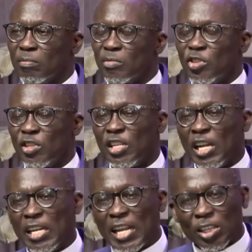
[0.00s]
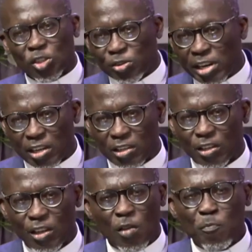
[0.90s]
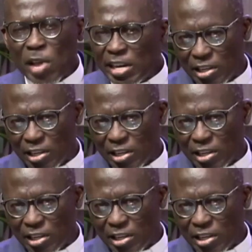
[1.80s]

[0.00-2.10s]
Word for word: They lead astray many,